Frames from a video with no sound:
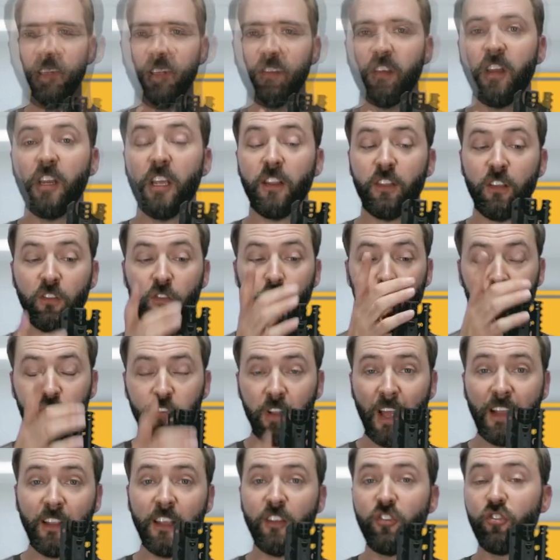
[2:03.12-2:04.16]
Like I said, you get this
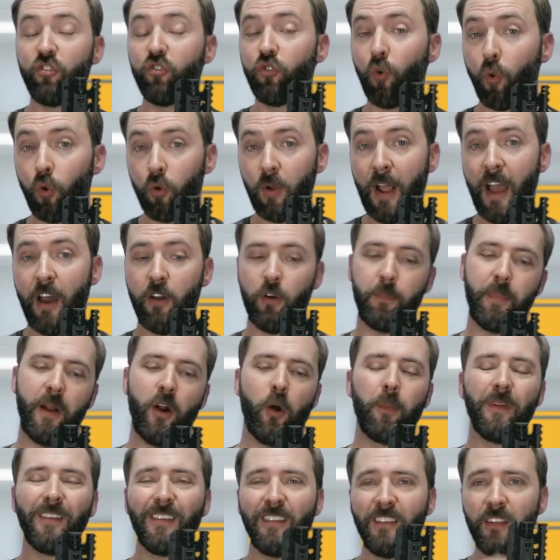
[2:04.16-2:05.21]
slightly shorter outer
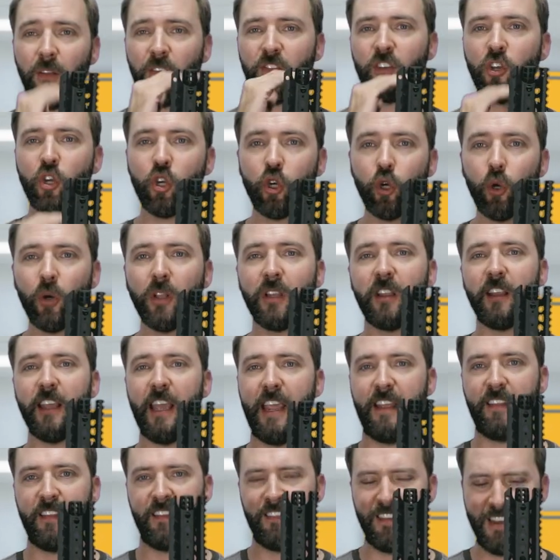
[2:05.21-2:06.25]
barrel, but still it's a good
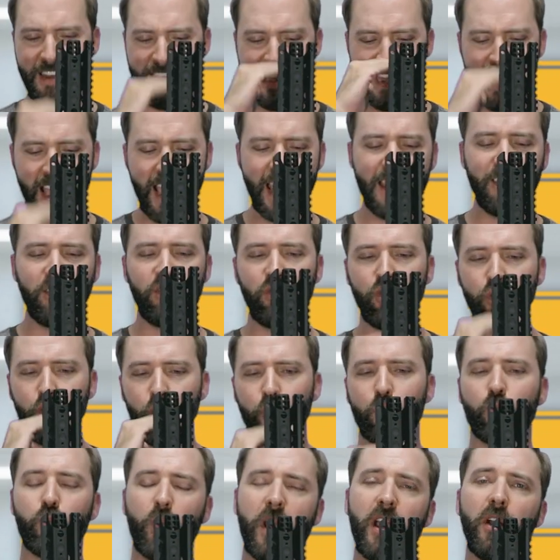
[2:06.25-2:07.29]
length. It's a nice,
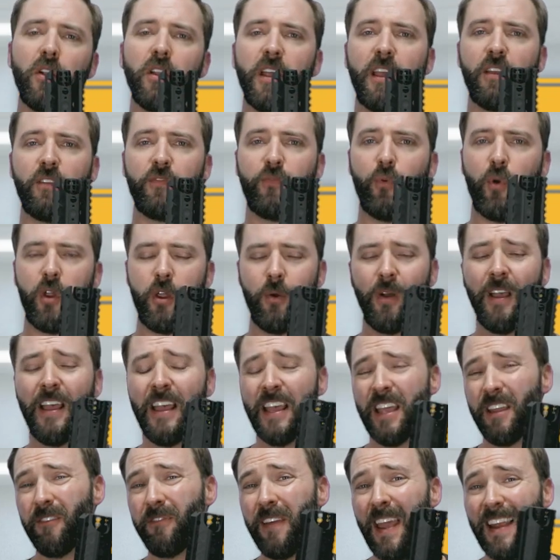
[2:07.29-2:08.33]
good rail length for you.
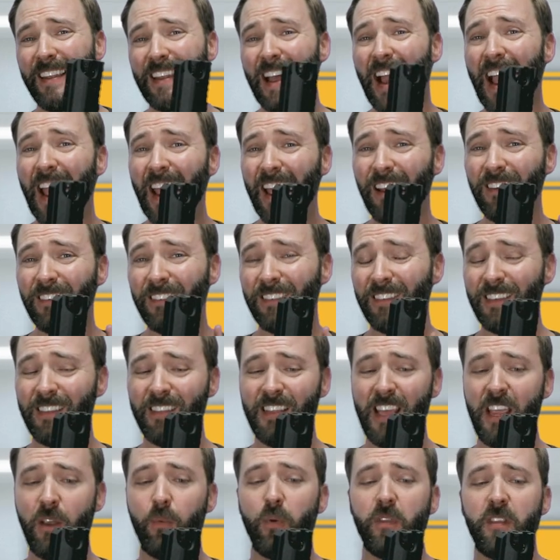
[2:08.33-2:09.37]
In fact, I honestly
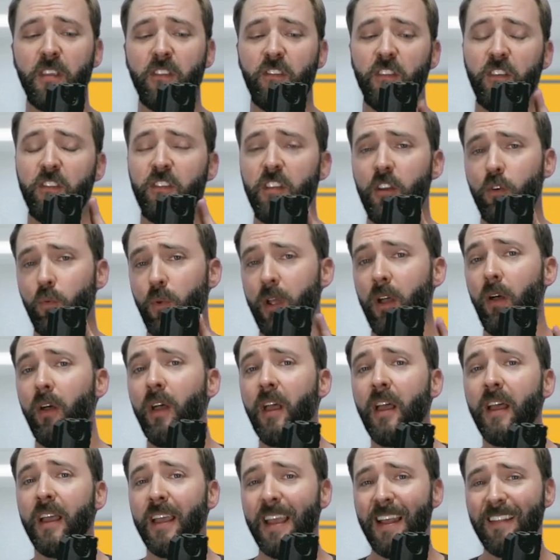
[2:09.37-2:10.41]
think with 16-inch rail,
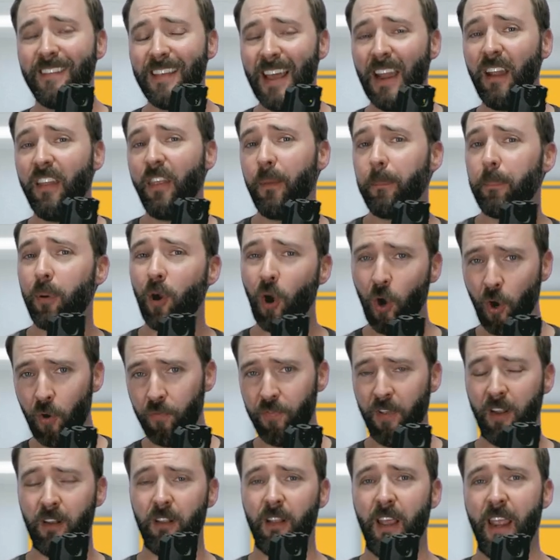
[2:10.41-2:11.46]
it's kind of the
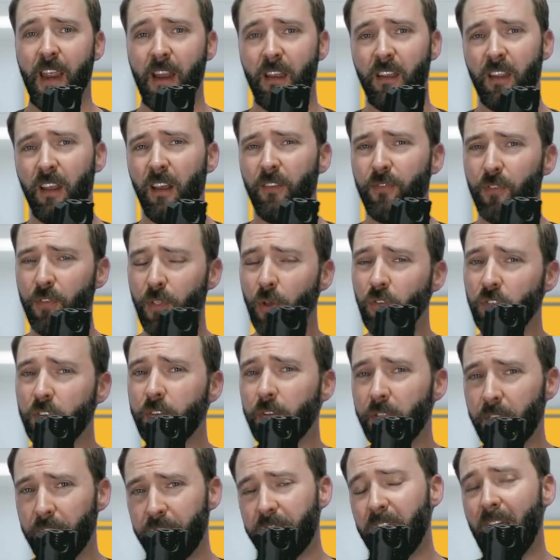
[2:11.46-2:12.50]
perfect length. Uh, for those of
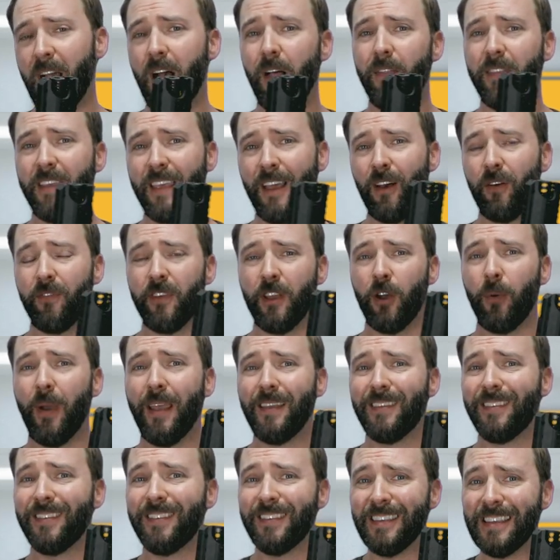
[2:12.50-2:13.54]
you that found the
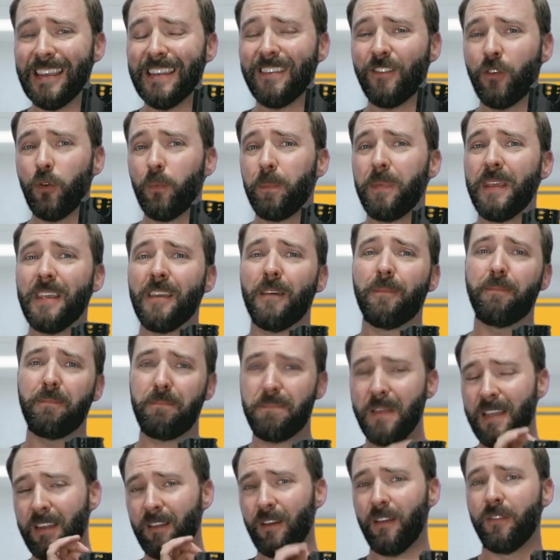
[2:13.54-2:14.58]
LVOA C to be a
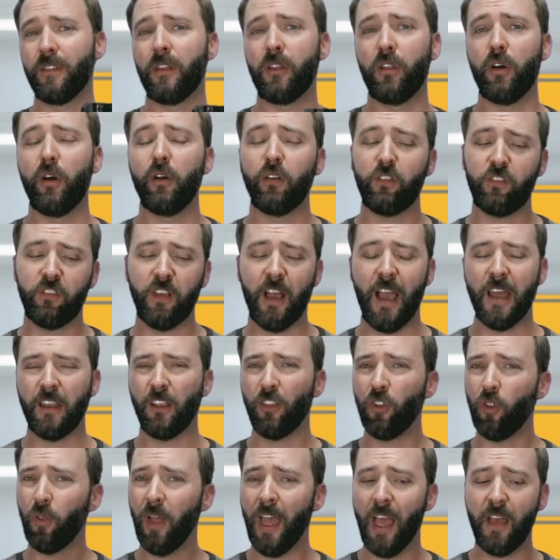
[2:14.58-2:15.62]
bit on the long side, and a
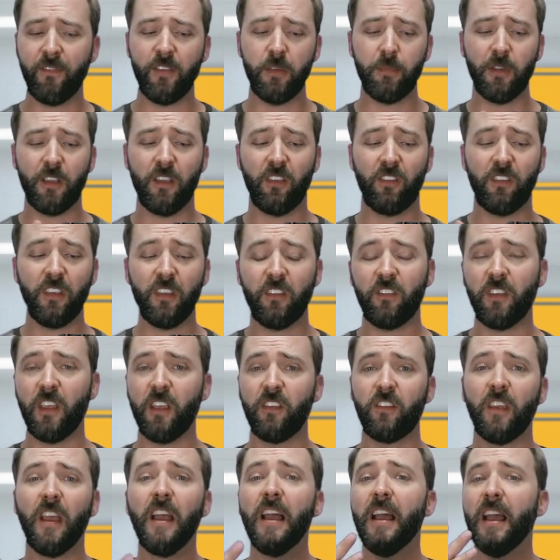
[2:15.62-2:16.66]
little heavy because this
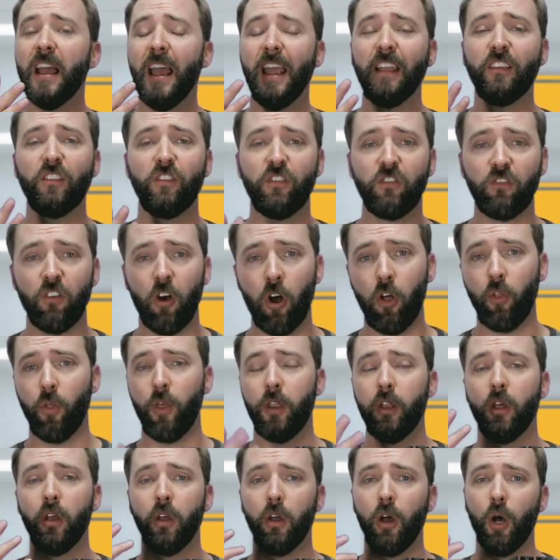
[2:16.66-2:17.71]
is a
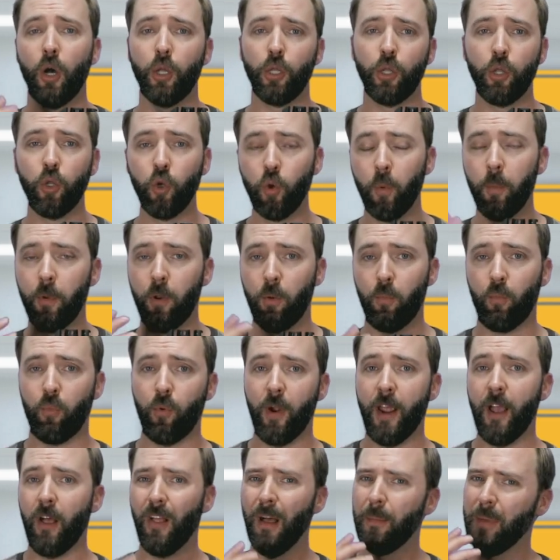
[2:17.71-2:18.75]
solid aluminum
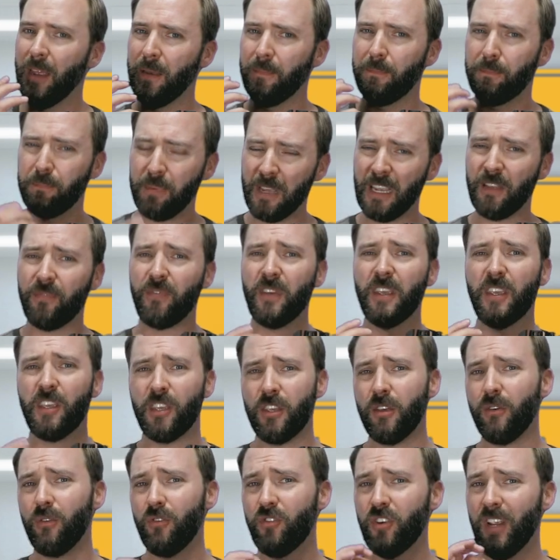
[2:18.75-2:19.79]
rail. I mean, beefy,
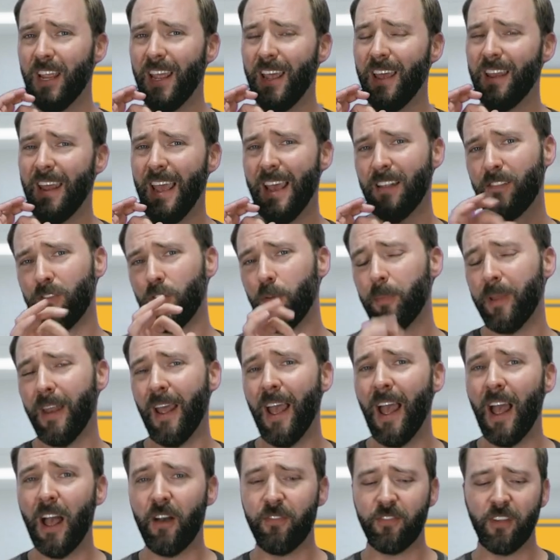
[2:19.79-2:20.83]
huge, and adds a little bit of
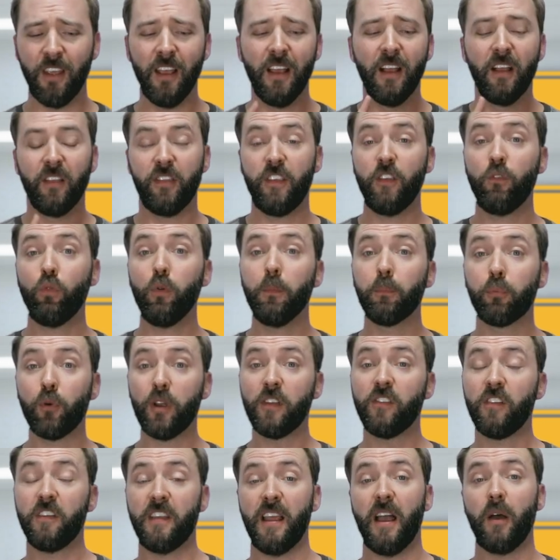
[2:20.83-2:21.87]
heft. This one
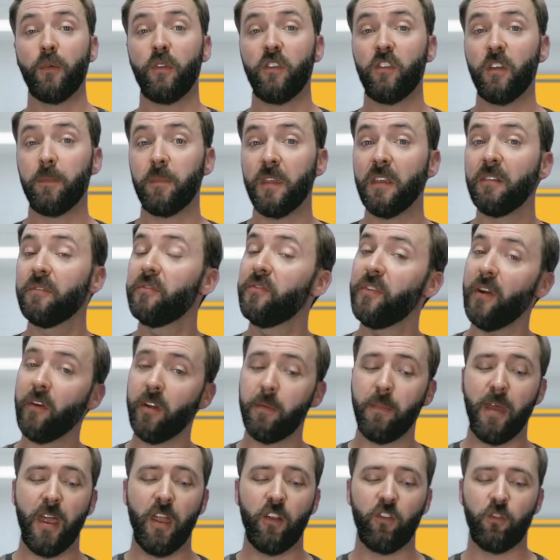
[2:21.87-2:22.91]
brings it down to something
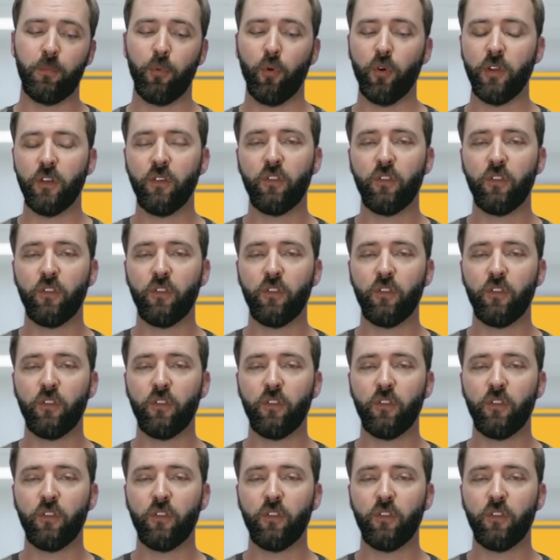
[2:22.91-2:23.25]
very manageable.